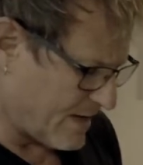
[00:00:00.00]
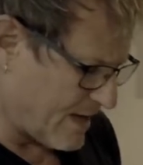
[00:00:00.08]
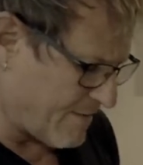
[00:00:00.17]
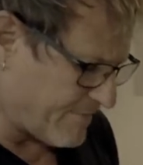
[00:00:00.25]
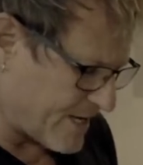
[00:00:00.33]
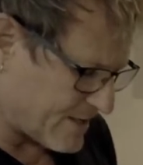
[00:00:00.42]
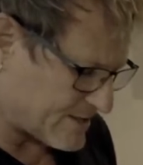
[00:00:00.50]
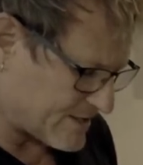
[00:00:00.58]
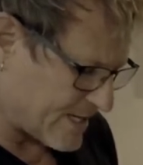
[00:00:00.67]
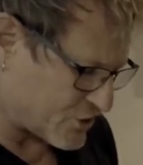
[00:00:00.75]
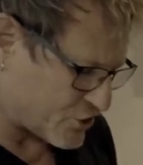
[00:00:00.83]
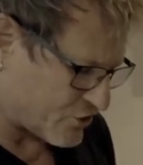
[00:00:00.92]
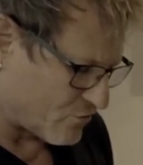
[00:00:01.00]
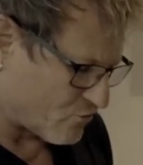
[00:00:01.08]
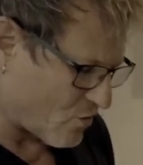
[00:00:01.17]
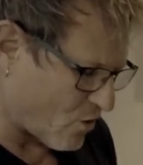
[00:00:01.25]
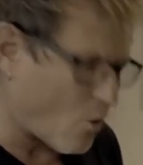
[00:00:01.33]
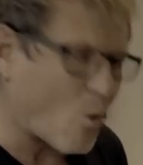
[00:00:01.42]
every extension
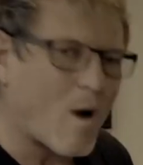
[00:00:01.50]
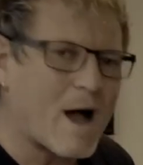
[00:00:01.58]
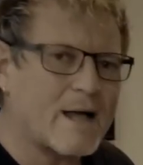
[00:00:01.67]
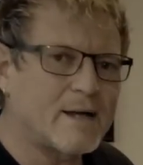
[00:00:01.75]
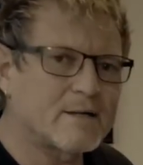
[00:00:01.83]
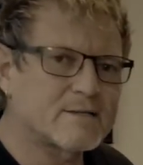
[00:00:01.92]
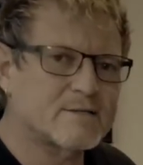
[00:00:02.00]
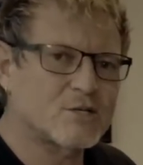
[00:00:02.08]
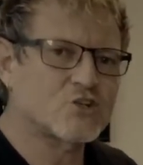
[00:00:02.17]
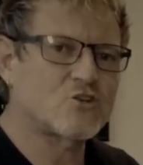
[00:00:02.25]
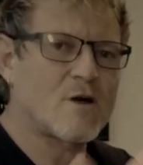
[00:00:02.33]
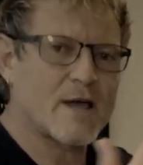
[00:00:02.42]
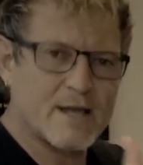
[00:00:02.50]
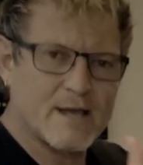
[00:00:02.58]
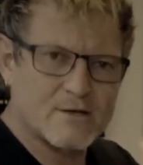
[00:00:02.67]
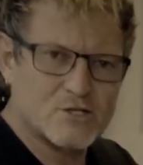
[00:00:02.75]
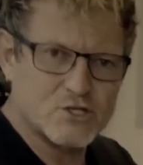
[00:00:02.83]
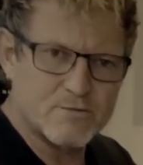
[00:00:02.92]
requires the
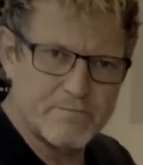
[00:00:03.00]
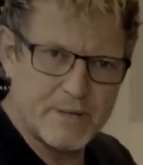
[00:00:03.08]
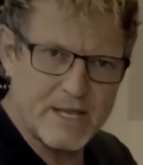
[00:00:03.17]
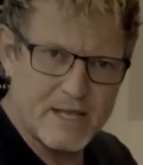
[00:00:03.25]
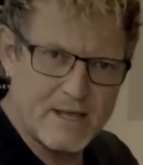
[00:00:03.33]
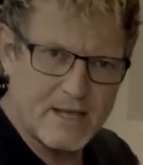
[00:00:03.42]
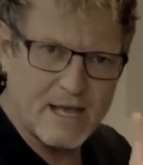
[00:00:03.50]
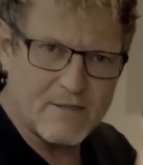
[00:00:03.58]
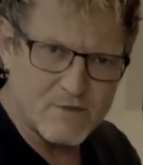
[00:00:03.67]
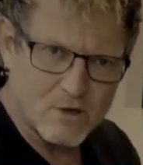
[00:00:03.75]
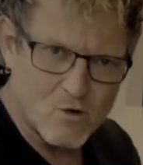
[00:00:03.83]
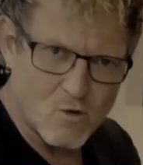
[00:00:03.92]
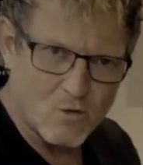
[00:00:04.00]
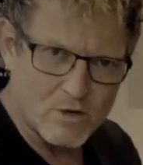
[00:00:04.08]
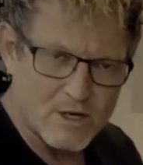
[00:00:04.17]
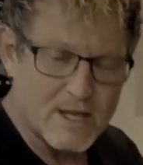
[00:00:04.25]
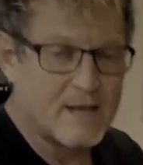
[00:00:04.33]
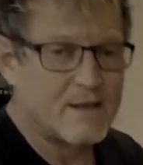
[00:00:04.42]
triad to be in the chord,
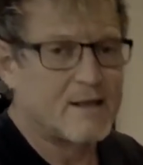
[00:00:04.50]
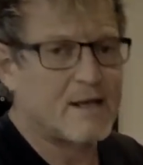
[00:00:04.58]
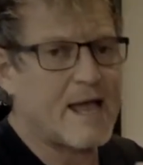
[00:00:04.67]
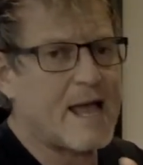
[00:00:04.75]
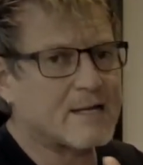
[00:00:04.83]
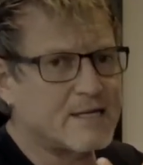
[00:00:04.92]
at